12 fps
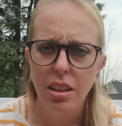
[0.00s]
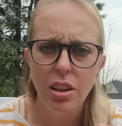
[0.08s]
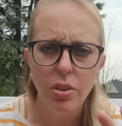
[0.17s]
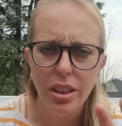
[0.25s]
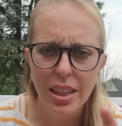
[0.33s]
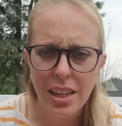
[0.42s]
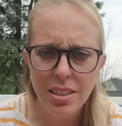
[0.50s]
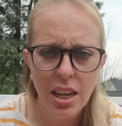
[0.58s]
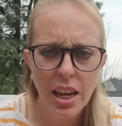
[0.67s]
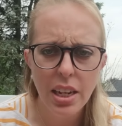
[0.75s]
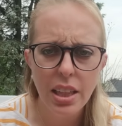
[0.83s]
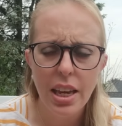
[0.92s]
you know, that's
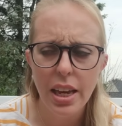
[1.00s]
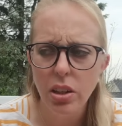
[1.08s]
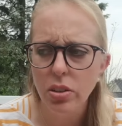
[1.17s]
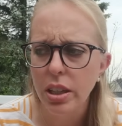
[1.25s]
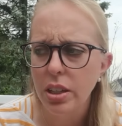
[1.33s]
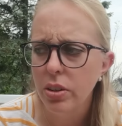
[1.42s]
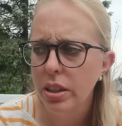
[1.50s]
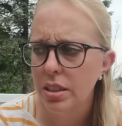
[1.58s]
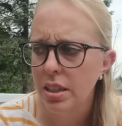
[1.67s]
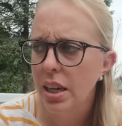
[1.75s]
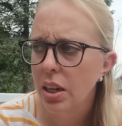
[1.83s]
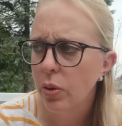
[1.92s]
kind of the angle that you
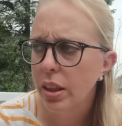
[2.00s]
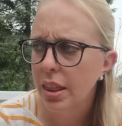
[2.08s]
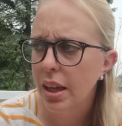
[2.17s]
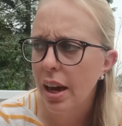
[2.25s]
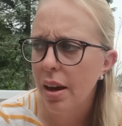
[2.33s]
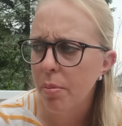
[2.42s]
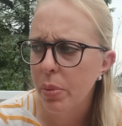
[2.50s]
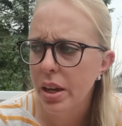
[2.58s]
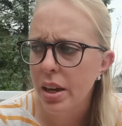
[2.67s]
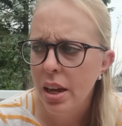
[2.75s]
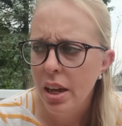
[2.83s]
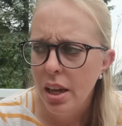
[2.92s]
can take with that.
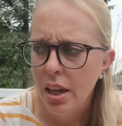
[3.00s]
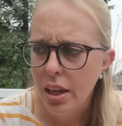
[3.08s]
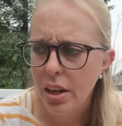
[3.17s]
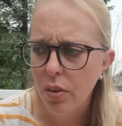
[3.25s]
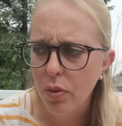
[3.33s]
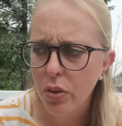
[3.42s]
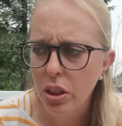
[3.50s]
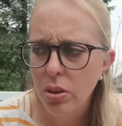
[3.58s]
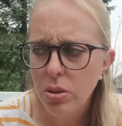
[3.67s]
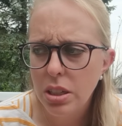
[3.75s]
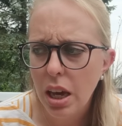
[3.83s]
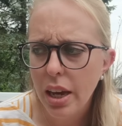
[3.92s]
But, you know, for
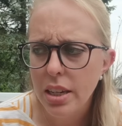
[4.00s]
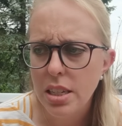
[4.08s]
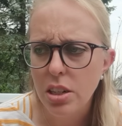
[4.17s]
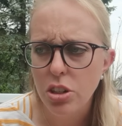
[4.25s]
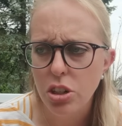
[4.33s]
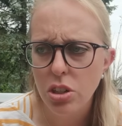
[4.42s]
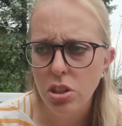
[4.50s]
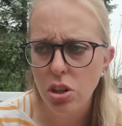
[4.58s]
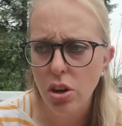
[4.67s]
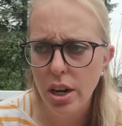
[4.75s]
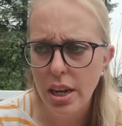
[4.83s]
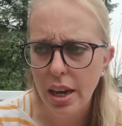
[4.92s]
those guys that are just
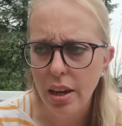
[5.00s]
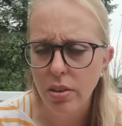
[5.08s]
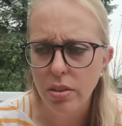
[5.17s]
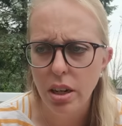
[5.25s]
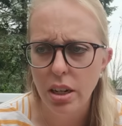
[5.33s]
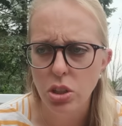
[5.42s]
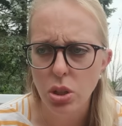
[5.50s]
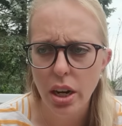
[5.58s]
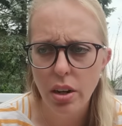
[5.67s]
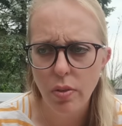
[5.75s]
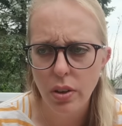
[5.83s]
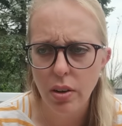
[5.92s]
starting out and
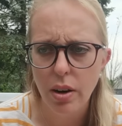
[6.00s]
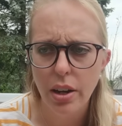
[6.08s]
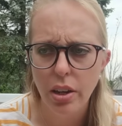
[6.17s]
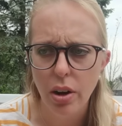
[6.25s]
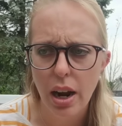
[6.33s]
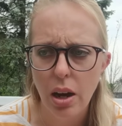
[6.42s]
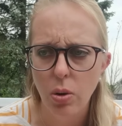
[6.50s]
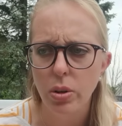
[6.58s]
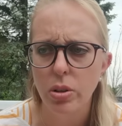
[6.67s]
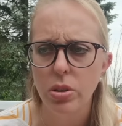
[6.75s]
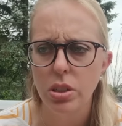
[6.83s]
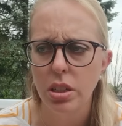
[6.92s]
trying to figure out your
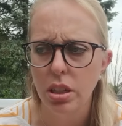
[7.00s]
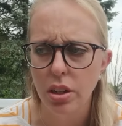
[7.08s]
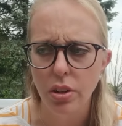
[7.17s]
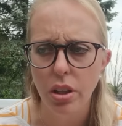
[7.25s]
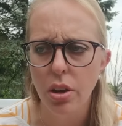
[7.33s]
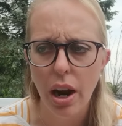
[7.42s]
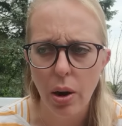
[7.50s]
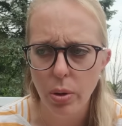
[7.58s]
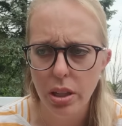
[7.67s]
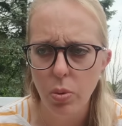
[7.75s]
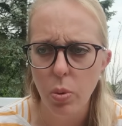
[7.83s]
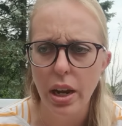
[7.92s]
hours, you know, your
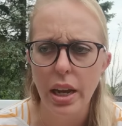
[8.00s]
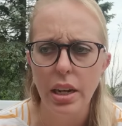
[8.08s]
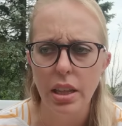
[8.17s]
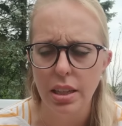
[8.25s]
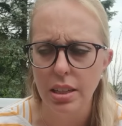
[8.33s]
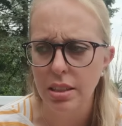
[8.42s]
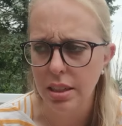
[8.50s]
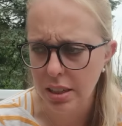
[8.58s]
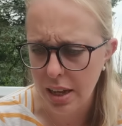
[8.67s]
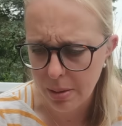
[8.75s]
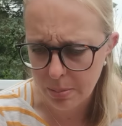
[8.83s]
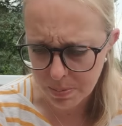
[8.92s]
hourly rate and things like
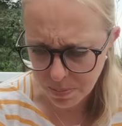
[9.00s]
that,